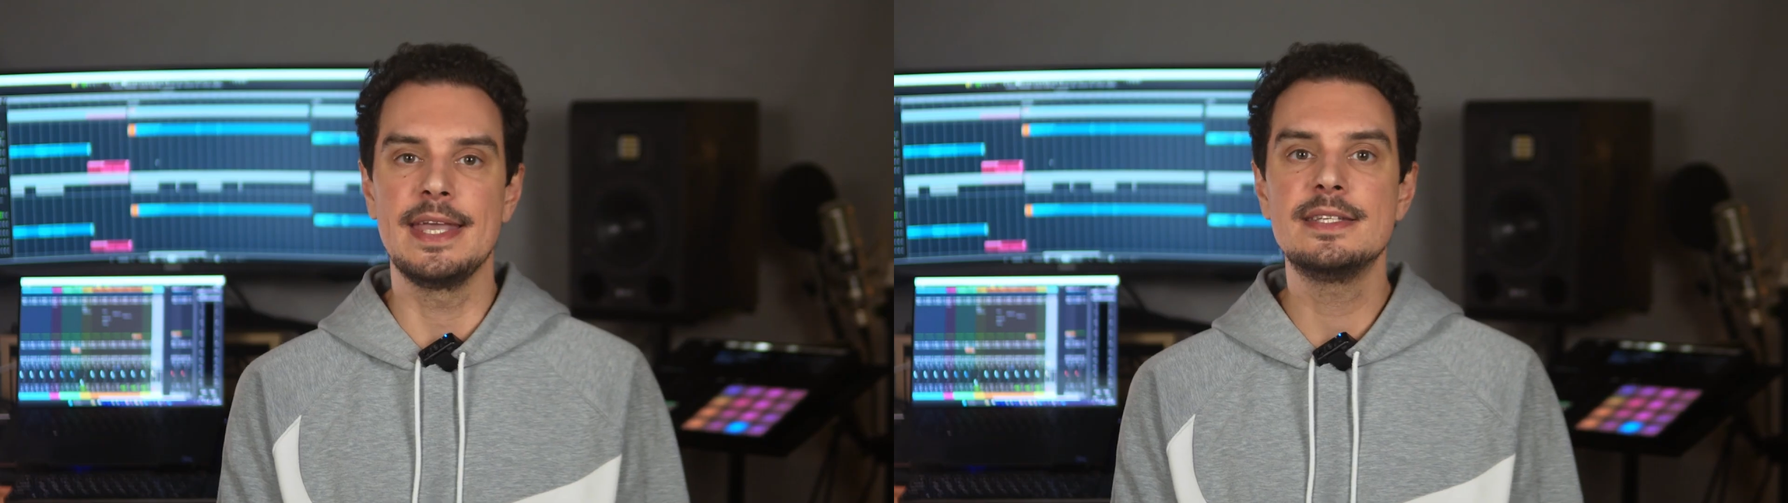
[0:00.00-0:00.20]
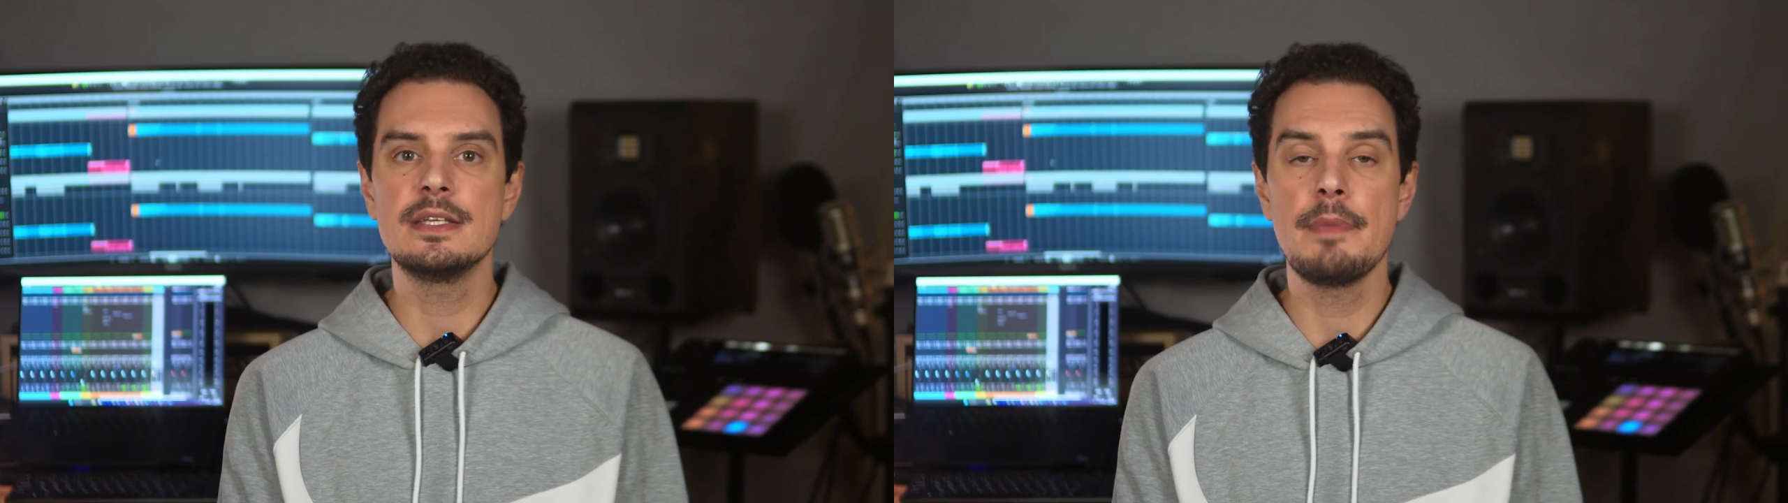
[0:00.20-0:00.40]

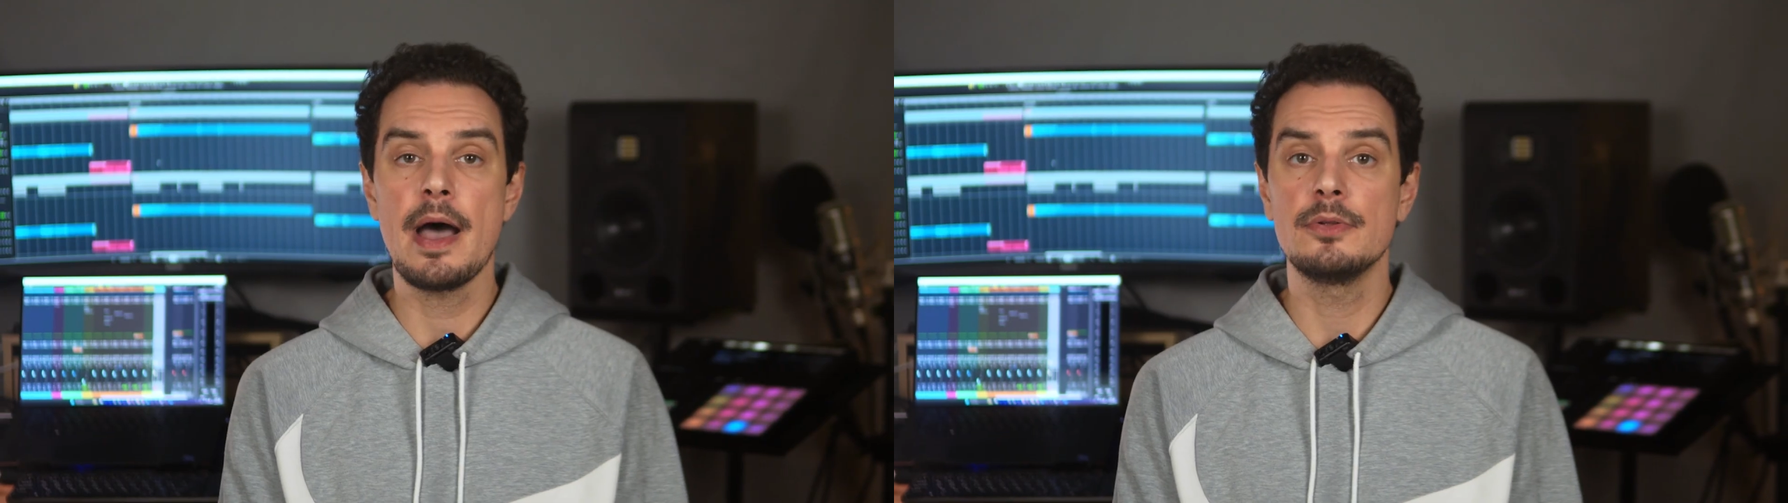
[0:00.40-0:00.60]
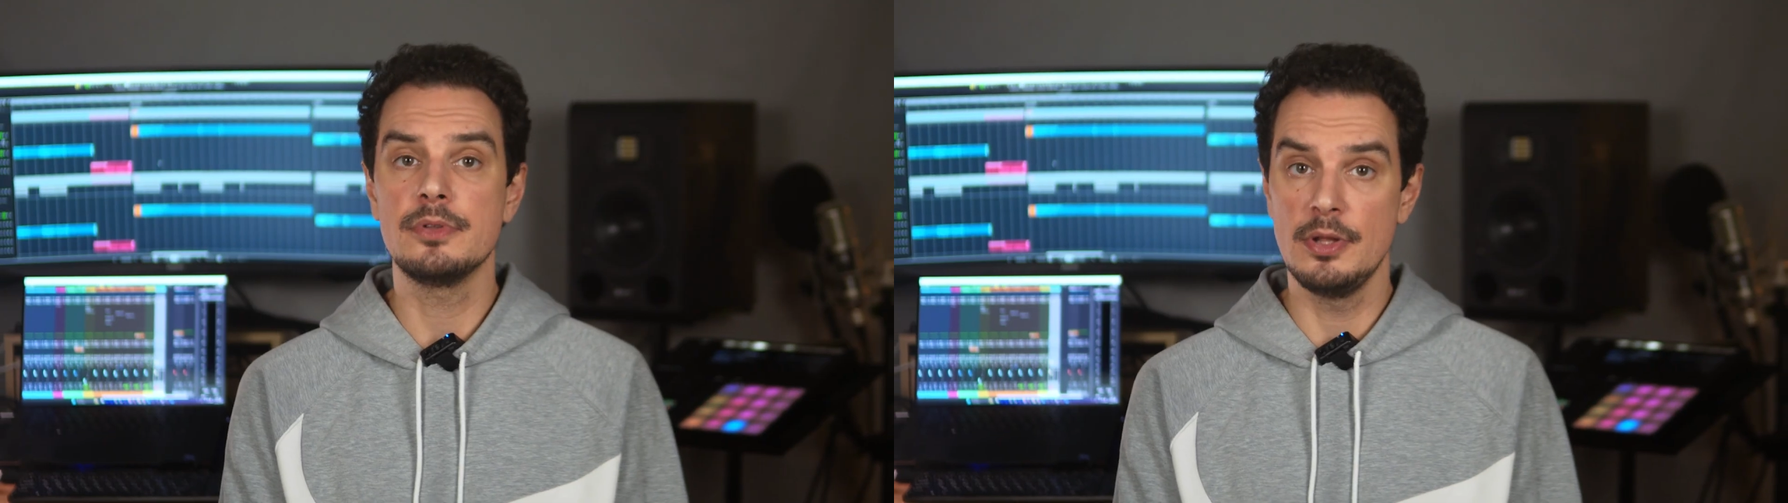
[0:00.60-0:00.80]
it's
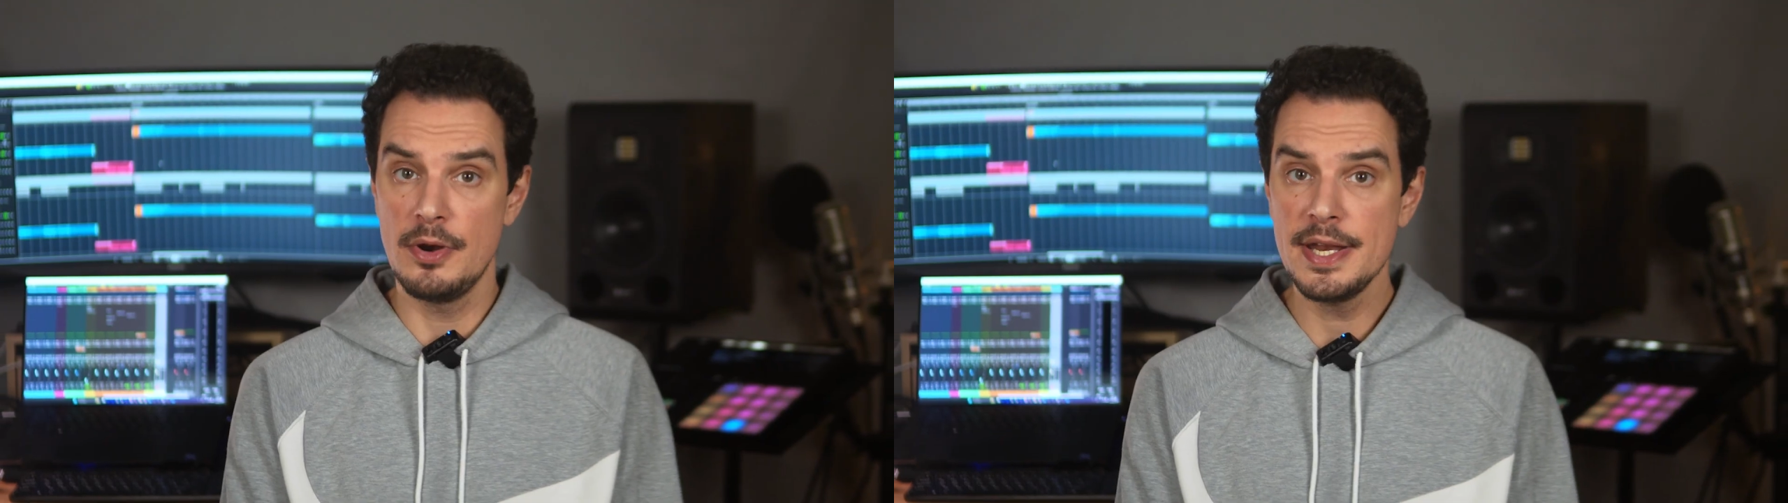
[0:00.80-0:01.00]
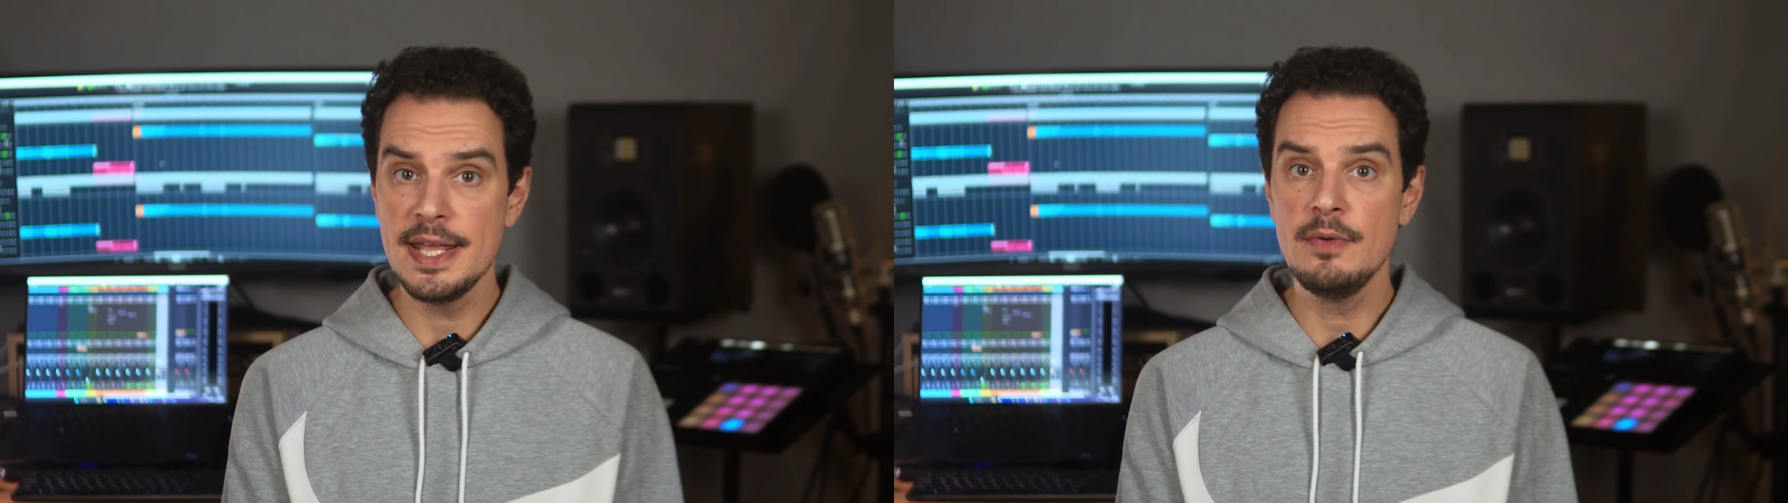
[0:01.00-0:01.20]
about
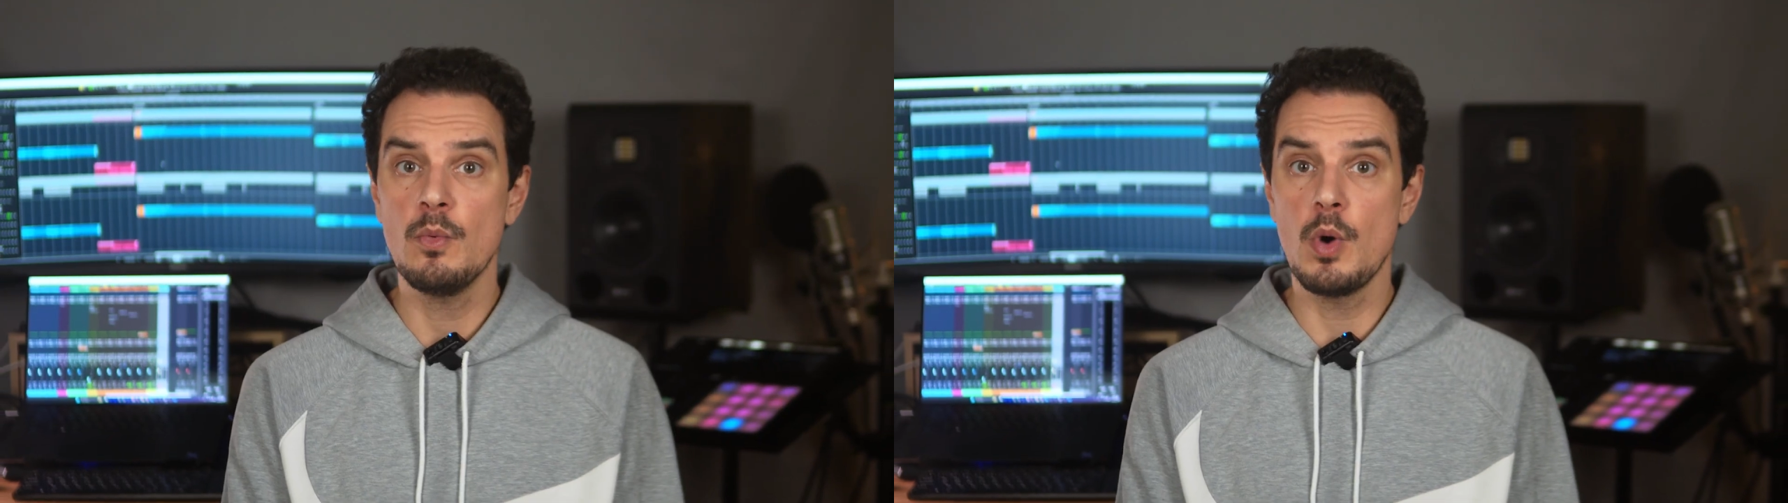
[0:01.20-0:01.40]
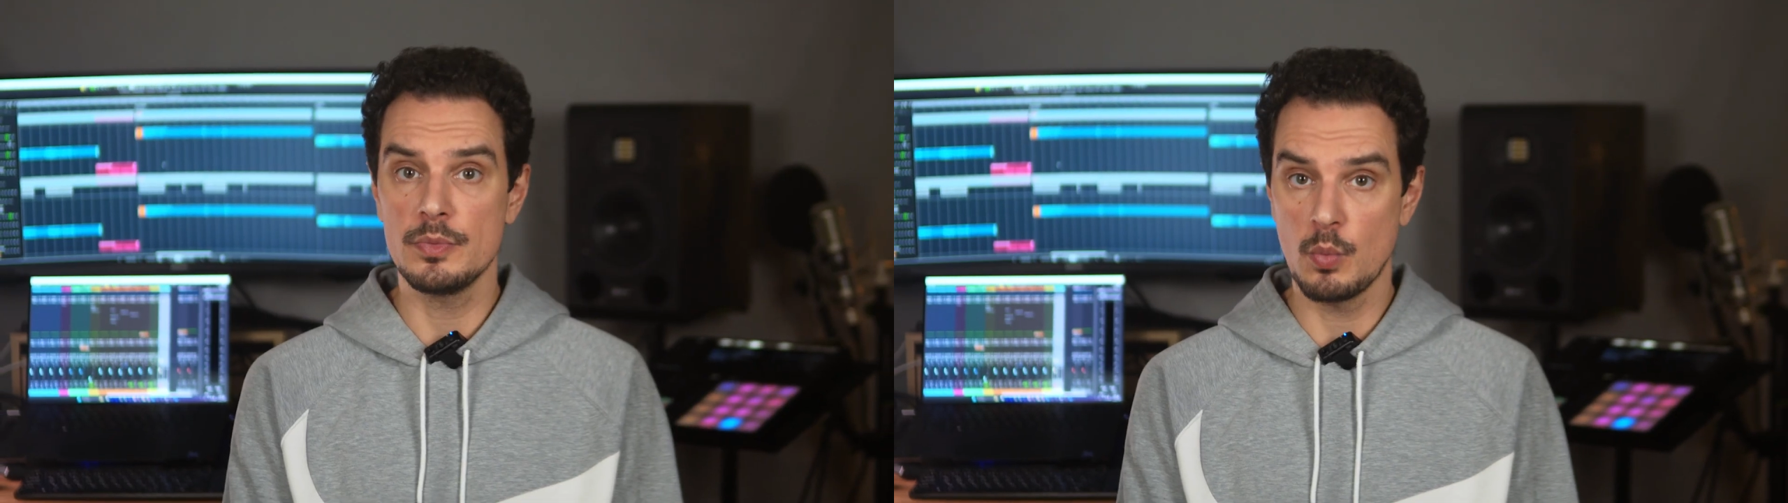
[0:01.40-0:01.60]
learning
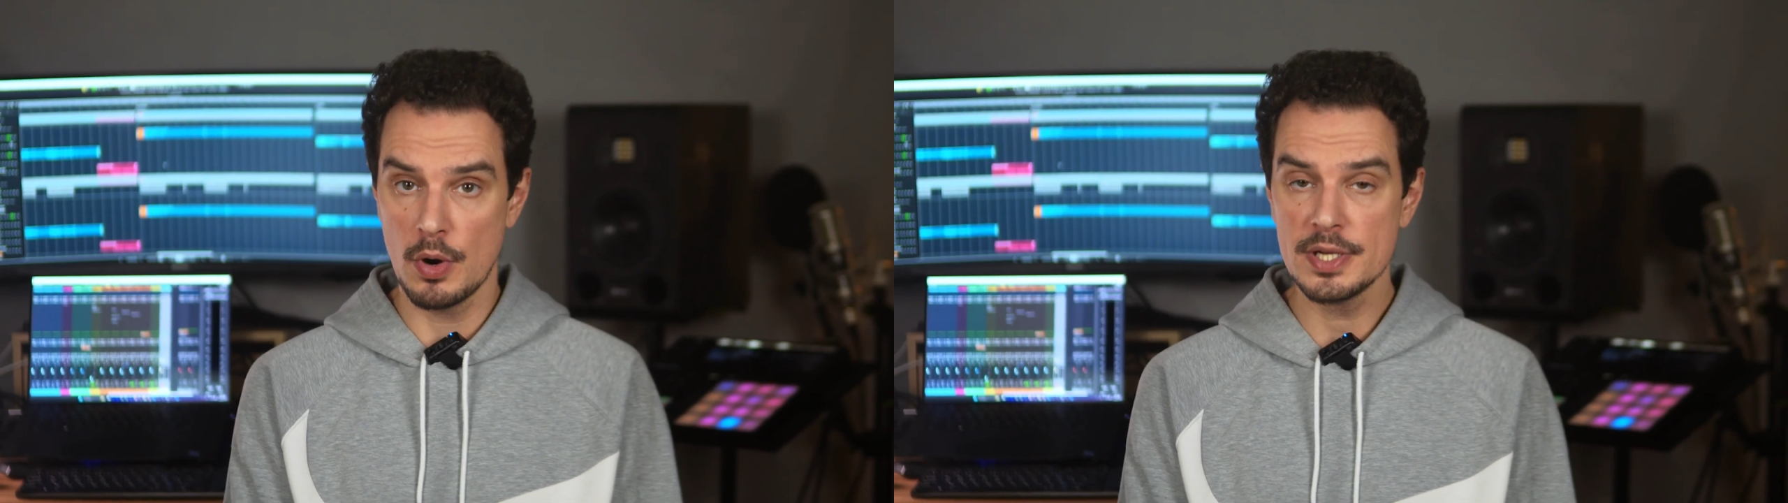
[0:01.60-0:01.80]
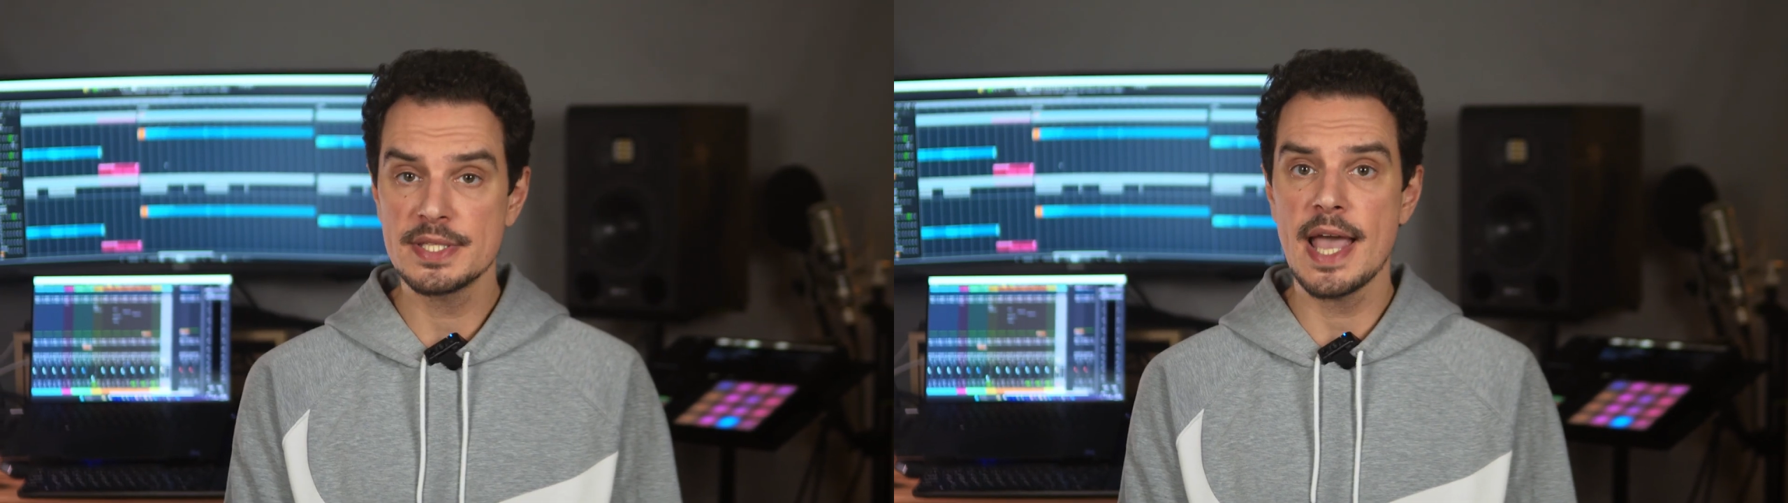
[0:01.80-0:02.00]
what works